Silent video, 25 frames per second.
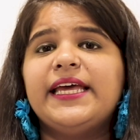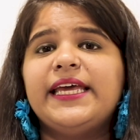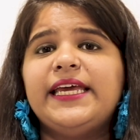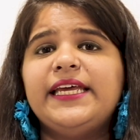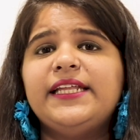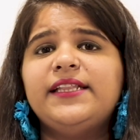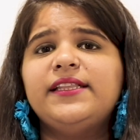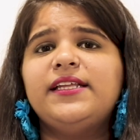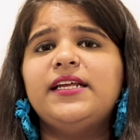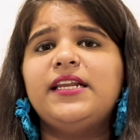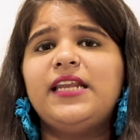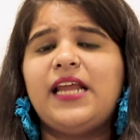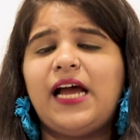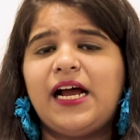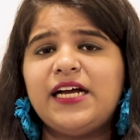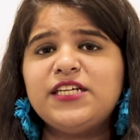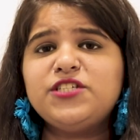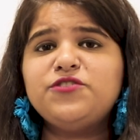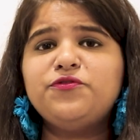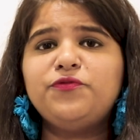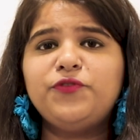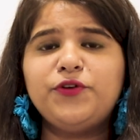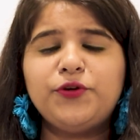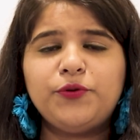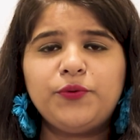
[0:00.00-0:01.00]
In the
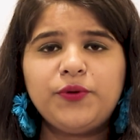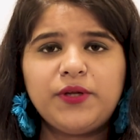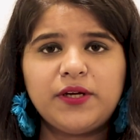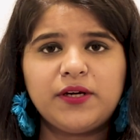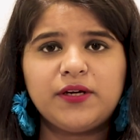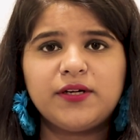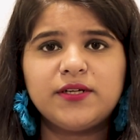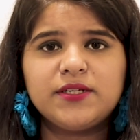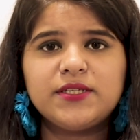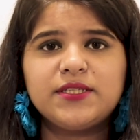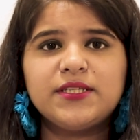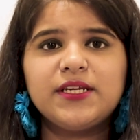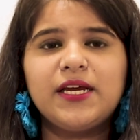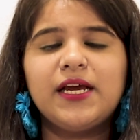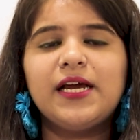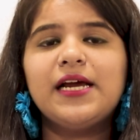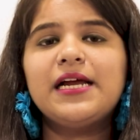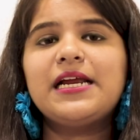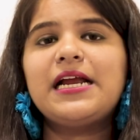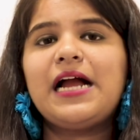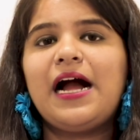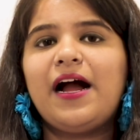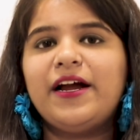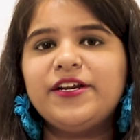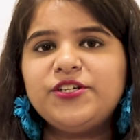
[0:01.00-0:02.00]
last few years,
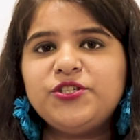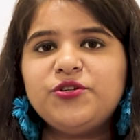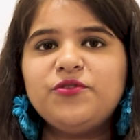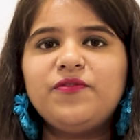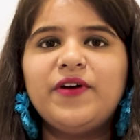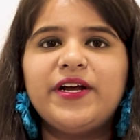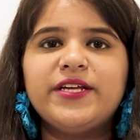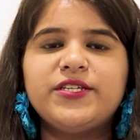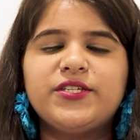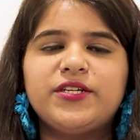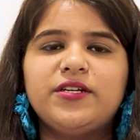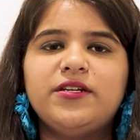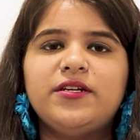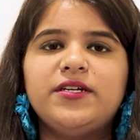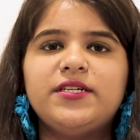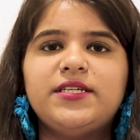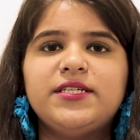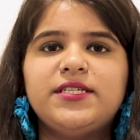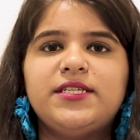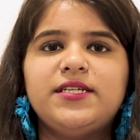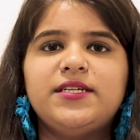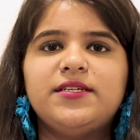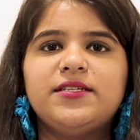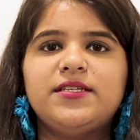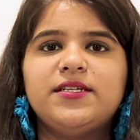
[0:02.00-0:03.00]
Cardiovascular
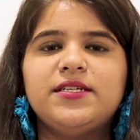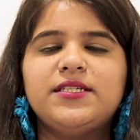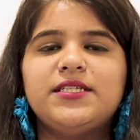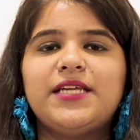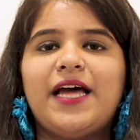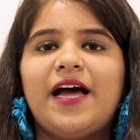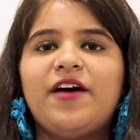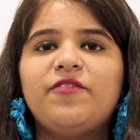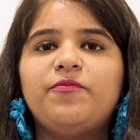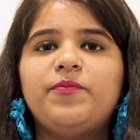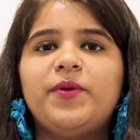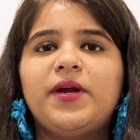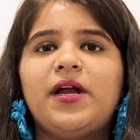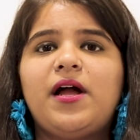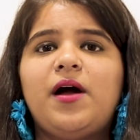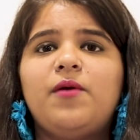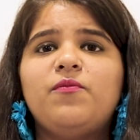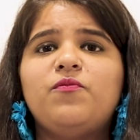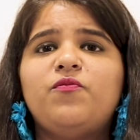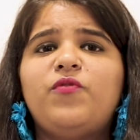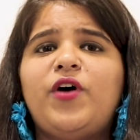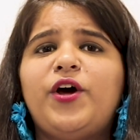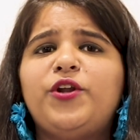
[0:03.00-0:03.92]
diseases have become